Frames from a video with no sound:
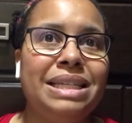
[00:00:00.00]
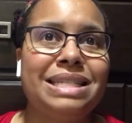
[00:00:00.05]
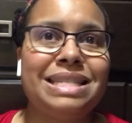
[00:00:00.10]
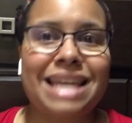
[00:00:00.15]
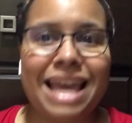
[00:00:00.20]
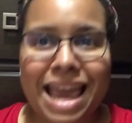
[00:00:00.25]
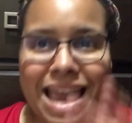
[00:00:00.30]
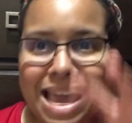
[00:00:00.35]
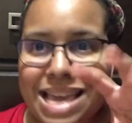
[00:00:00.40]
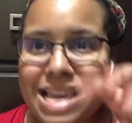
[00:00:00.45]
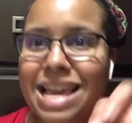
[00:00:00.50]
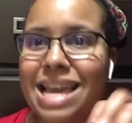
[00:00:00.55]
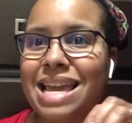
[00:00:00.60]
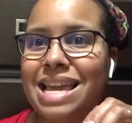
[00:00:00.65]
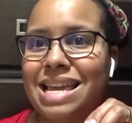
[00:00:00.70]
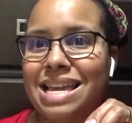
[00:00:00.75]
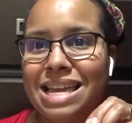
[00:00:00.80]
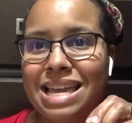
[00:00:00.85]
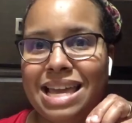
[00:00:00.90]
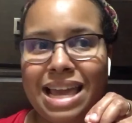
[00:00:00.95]

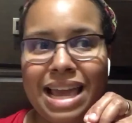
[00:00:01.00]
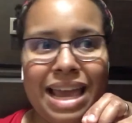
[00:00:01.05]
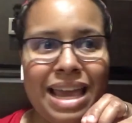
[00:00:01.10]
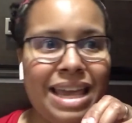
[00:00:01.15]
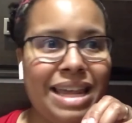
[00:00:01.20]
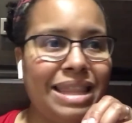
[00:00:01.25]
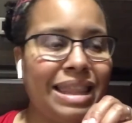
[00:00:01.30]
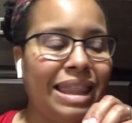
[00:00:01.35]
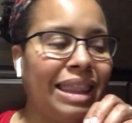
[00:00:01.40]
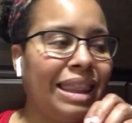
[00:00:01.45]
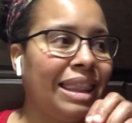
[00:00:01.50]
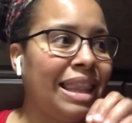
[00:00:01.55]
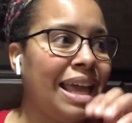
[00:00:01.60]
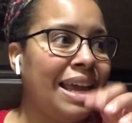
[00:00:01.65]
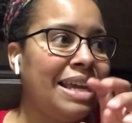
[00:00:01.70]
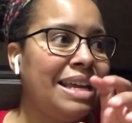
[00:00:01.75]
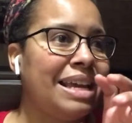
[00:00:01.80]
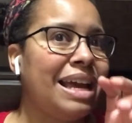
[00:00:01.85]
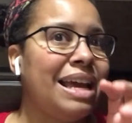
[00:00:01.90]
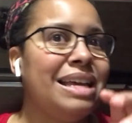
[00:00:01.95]
taking and
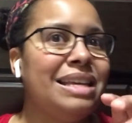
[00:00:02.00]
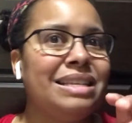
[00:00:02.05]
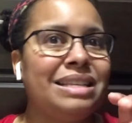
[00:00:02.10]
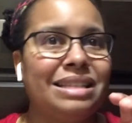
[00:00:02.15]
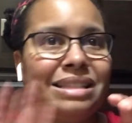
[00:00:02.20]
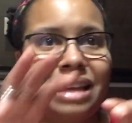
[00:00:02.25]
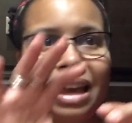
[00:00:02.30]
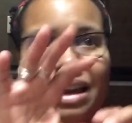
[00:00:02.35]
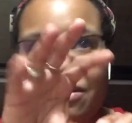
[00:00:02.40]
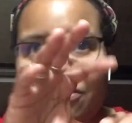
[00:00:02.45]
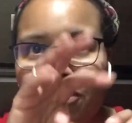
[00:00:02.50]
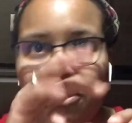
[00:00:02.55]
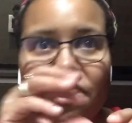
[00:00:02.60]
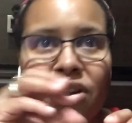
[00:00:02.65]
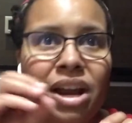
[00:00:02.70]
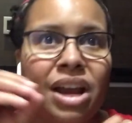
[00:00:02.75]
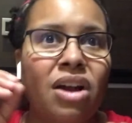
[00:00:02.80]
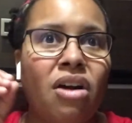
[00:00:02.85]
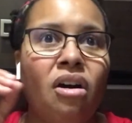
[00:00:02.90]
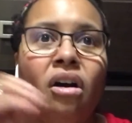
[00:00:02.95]
like
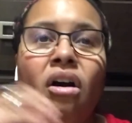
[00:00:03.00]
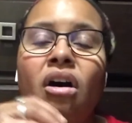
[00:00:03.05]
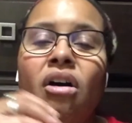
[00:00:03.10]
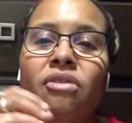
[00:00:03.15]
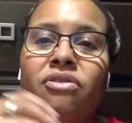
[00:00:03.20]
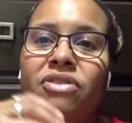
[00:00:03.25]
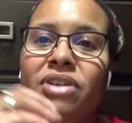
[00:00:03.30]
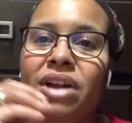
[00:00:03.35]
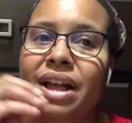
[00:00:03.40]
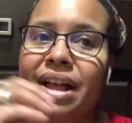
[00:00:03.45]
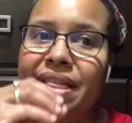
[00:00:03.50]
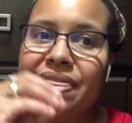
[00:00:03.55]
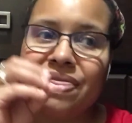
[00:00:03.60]
ciphering off